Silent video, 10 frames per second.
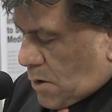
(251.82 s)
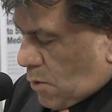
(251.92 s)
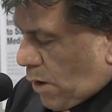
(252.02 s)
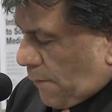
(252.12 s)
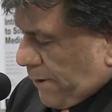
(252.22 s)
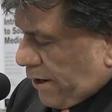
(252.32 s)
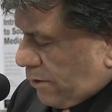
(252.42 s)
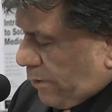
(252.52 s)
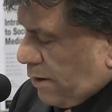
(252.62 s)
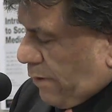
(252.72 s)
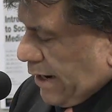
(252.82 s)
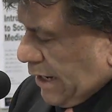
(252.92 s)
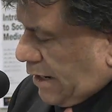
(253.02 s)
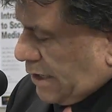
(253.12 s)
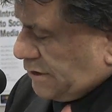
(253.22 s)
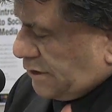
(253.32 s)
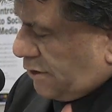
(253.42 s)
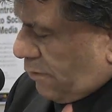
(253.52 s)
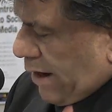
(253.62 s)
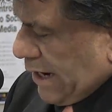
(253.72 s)
While Paraguay recognizes
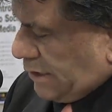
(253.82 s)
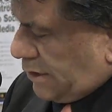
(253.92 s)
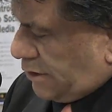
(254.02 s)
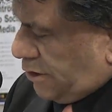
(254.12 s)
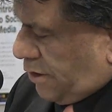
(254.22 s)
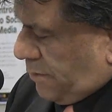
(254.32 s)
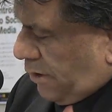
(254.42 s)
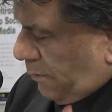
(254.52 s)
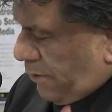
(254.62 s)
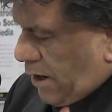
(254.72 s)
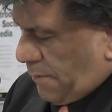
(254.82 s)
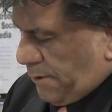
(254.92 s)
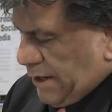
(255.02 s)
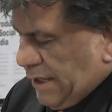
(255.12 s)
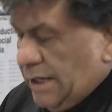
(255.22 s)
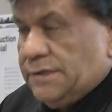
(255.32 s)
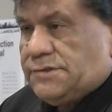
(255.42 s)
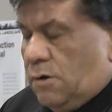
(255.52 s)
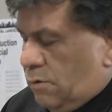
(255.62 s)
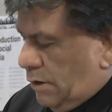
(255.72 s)
the right to communal property in its
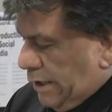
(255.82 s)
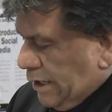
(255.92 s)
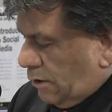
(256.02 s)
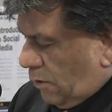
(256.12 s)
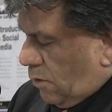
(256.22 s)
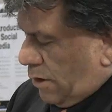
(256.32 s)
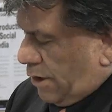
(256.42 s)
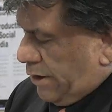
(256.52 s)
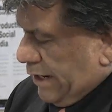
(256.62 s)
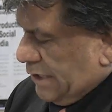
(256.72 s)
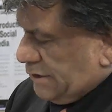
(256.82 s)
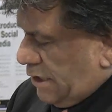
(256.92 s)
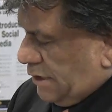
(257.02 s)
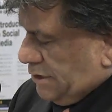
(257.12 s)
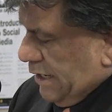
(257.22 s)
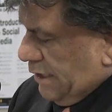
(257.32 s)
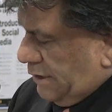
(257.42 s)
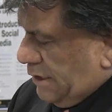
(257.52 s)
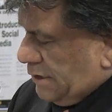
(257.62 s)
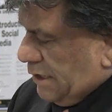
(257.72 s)
own legal order, it has not
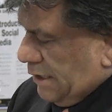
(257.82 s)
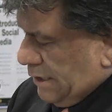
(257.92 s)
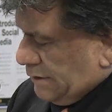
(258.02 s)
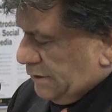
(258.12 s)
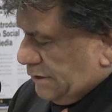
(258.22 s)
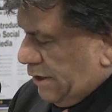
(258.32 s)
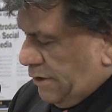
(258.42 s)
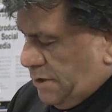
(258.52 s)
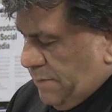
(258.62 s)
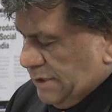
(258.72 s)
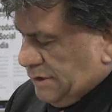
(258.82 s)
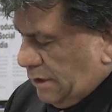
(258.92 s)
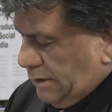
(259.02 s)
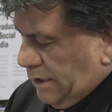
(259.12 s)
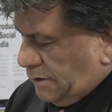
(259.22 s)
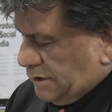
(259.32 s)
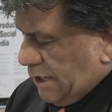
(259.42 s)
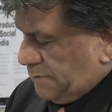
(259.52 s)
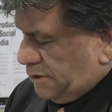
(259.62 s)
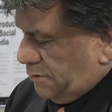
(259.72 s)
taken the necessary domestic legal
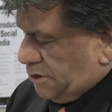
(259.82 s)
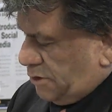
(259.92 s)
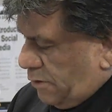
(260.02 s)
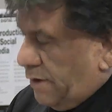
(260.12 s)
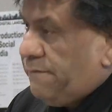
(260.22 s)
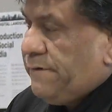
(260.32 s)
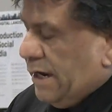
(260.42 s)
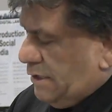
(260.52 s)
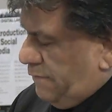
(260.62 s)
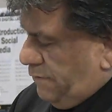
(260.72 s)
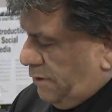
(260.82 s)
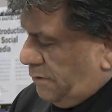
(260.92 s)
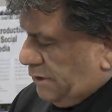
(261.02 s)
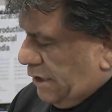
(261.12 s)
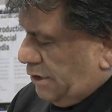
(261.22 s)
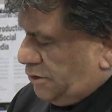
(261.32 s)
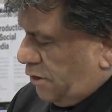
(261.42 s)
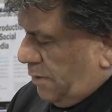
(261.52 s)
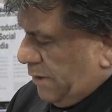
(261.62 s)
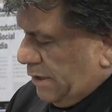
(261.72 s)
steps to ensure effective use and
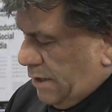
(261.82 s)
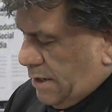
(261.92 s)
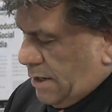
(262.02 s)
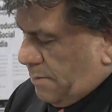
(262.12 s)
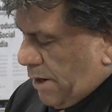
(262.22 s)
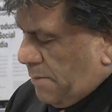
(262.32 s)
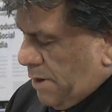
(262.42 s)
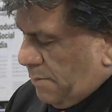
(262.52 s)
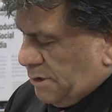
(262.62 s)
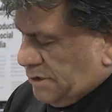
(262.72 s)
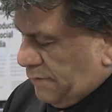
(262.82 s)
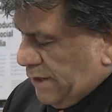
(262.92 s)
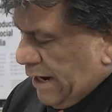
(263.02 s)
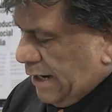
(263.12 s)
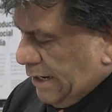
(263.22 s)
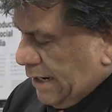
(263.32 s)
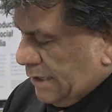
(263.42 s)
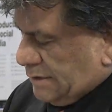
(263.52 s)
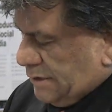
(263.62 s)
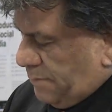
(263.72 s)
enjoyment by members of the
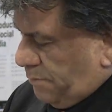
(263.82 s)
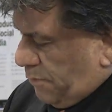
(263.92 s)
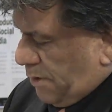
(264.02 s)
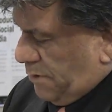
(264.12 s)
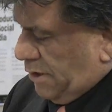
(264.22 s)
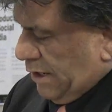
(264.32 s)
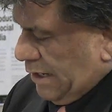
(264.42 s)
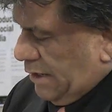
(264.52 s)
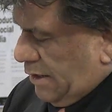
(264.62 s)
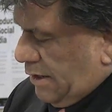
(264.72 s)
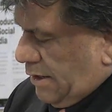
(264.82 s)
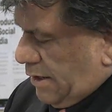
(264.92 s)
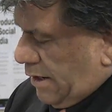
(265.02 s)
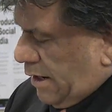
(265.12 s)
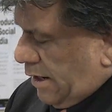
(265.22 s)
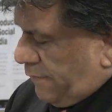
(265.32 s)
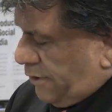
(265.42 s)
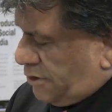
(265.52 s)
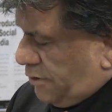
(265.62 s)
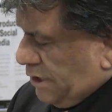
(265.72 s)
Yakaxa community of
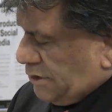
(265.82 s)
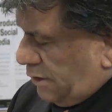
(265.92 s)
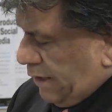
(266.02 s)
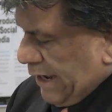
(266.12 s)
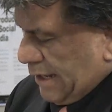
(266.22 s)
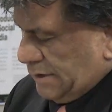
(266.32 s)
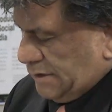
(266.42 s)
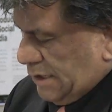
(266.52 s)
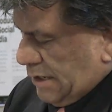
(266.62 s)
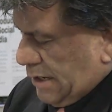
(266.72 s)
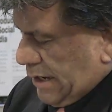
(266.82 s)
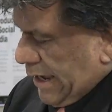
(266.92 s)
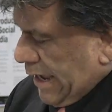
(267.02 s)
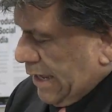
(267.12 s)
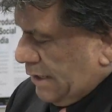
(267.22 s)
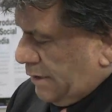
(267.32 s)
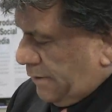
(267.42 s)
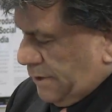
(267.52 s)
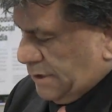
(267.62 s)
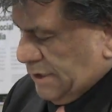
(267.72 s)
their traditional lands. And
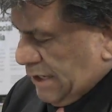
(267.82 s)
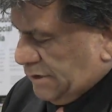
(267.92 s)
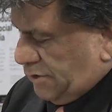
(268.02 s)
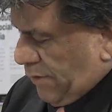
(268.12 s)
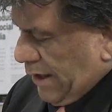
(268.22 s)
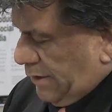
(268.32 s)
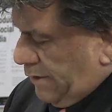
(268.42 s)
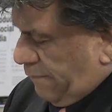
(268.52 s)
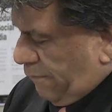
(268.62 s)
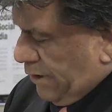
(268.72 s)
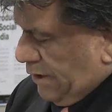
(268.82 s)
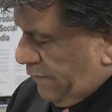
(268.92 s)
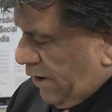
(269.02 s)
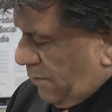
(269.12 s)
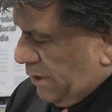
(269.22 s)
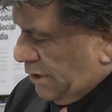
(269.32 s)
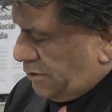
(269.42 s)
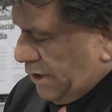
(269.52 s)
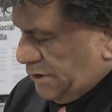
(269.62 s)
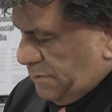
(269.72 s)
this has threatened the free development and
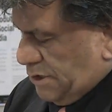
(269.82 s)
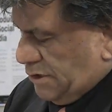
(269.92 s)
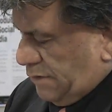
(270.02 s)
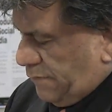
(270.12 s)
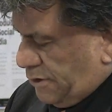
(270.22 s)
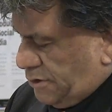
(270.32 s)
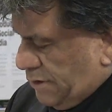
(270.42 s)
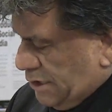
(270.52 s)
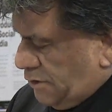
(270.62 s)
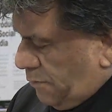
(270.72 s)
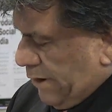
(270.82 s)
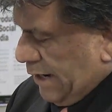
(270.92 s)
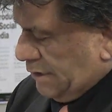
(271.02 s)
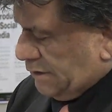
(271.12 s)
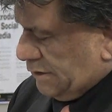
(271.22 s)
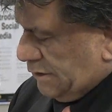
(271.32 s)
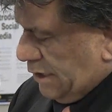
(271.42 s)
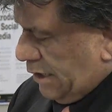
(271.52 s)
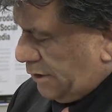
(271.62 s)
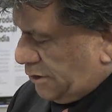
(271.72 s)
transmission of their traditional practices
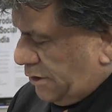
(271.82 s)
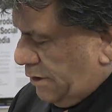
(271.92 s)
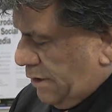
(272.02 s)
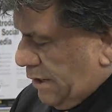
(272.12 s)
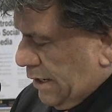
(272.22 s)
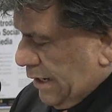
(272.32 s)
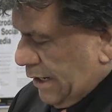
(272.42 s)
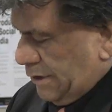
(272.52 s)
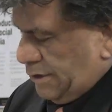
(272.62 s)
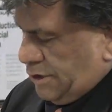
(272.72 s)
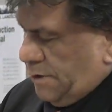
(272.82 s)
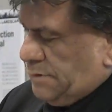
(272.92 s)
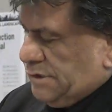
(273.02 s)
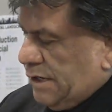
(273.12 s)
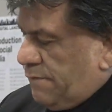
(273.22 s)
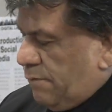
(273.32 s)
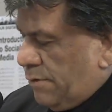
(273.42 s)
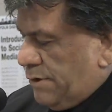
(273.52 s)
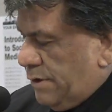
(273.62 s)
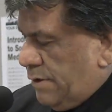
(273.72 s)
and culture in the terms set
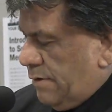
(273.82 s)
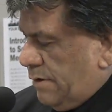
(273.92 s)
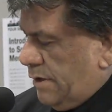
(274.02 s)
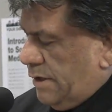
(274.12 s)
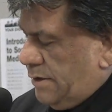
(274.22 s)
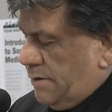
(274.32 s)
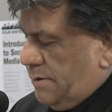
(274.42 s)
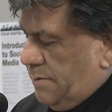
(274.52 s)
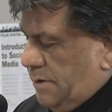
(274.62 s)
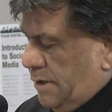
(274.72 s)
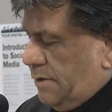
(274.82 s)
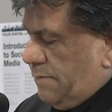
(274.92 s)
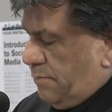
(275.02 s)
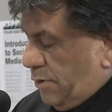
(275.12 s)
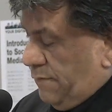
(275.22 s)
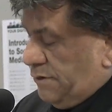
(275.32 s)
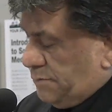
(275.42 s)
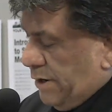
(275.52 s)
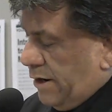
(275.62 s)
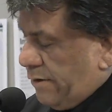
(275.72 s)
forth in the previous
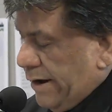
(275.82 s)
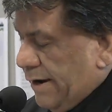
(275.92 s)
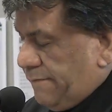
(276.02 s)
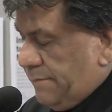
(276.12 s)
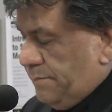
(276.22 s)
paragraph.